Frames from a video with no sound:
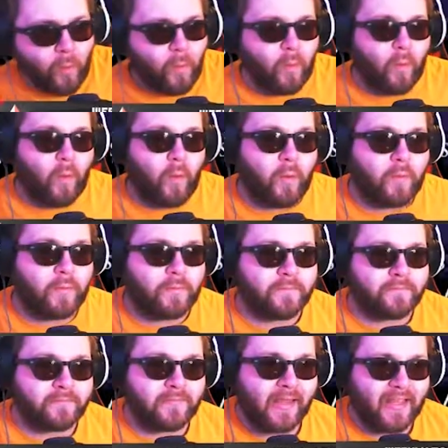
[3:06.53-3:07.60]
Oh,
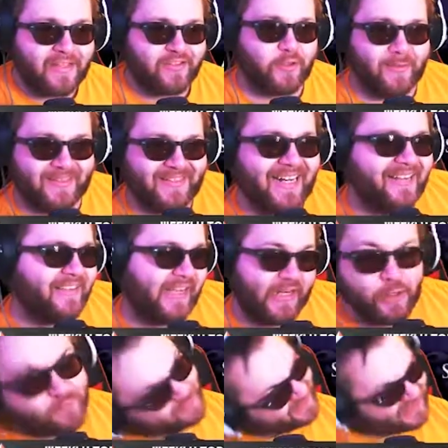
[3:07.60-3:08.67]
so it's done
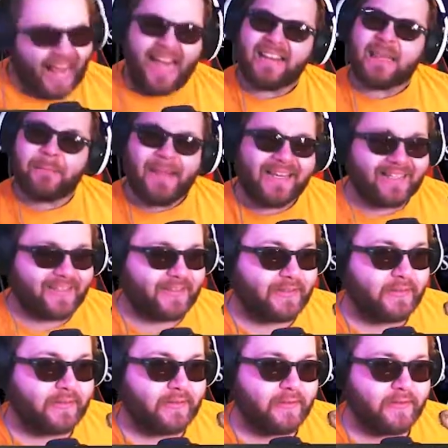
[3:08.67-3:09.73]
then? You've slain the
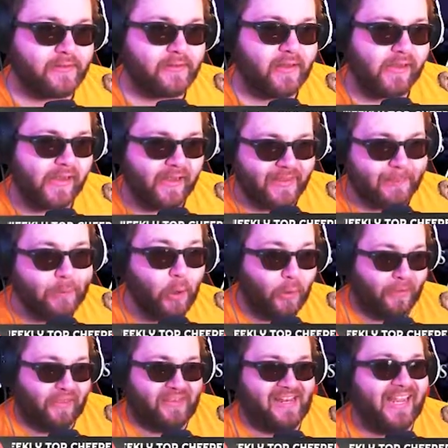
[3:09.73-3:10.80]
beast. The
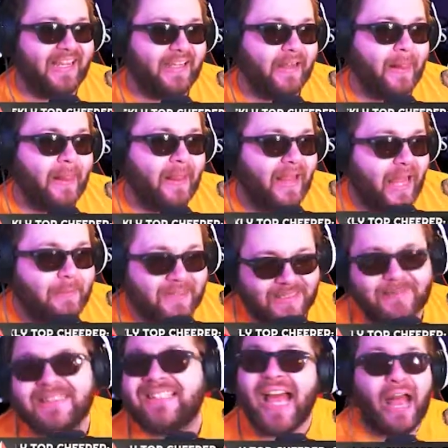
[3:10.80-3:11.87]
poor thing. It
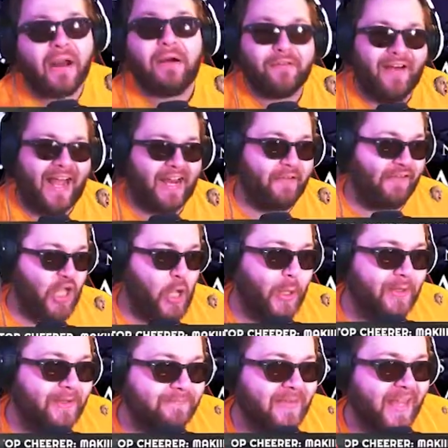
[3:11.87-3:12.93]
must have been terrifying of
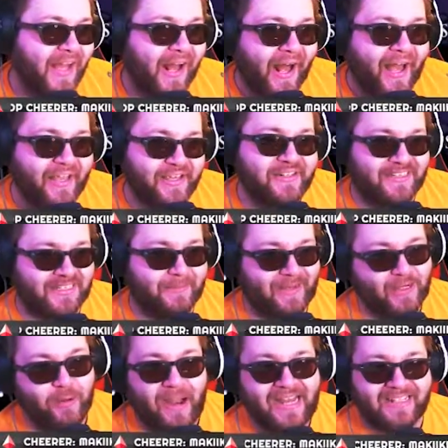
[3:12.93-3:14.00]
you. It used
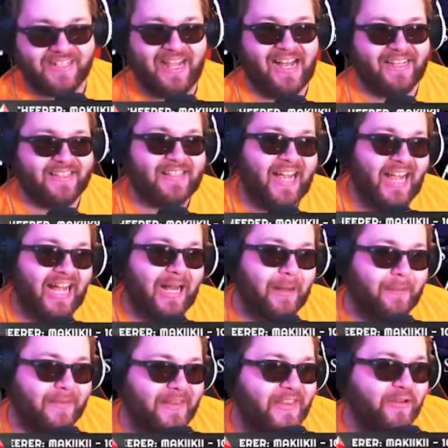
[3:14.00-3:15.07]
to be quite
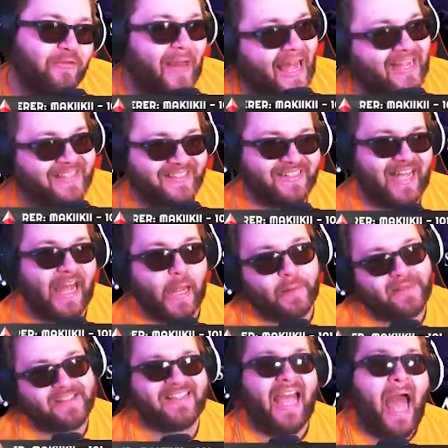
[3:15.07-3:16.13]
docile, but then the rancid
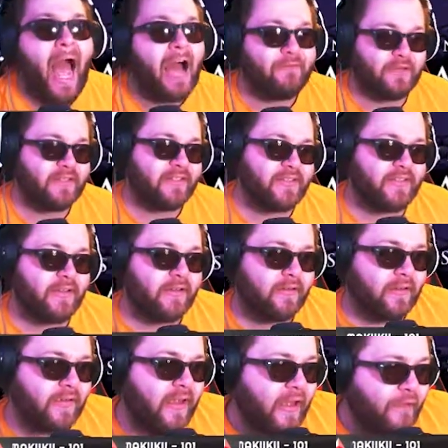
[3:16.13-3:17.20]
air in these caverns
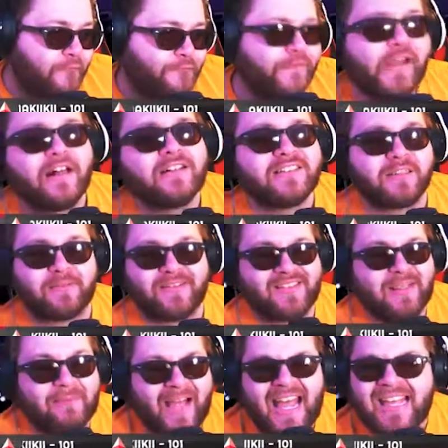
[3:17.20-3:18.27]
filled it
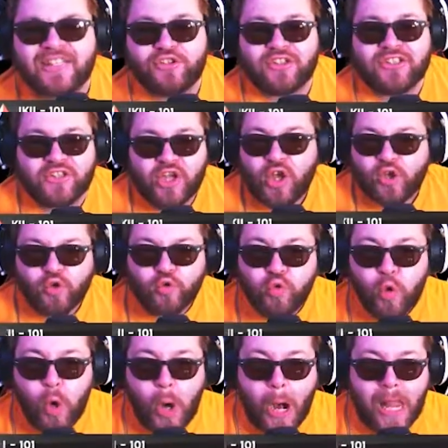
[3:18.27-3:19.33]
with some ancient
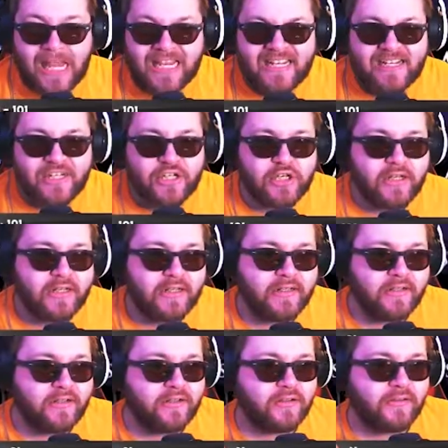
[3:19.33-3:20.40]
rage.
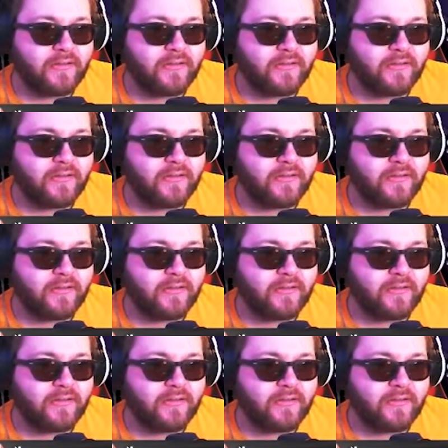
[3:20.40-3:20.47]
